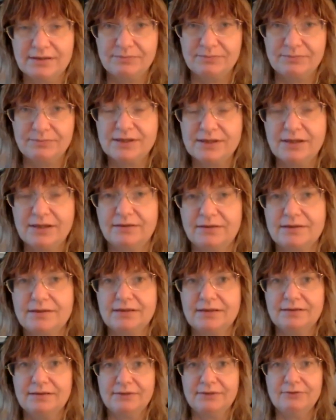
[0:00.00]
cell,
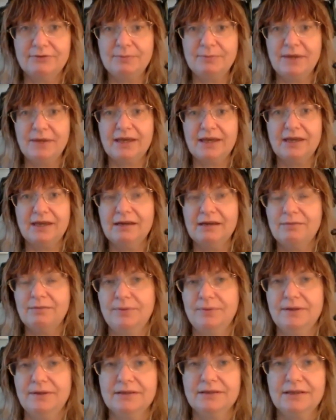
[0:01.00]
then there will be a gap,
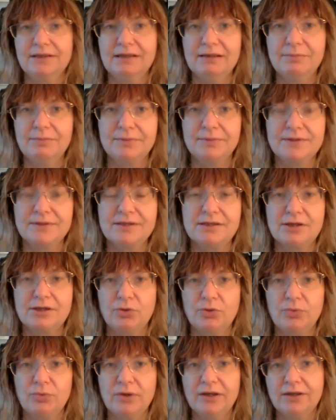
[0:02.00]
and gap is
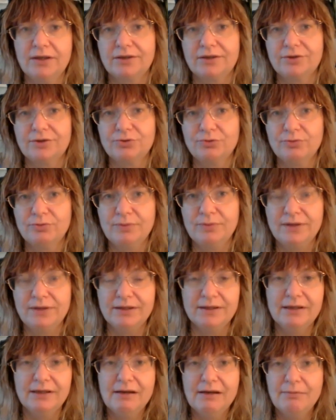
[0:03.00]
quicker to
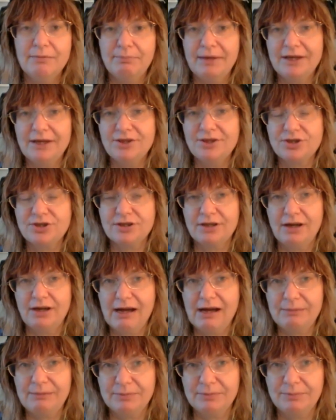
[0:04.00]
be patched
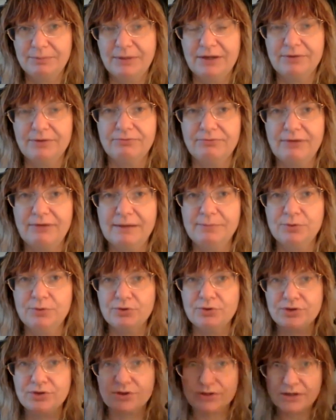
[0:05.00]
up by
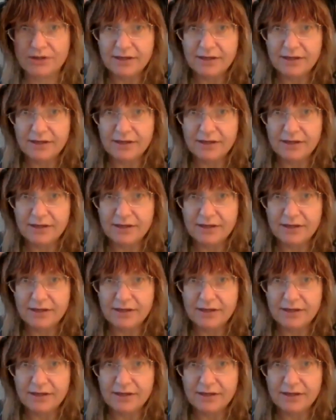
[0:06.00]
fibrosis.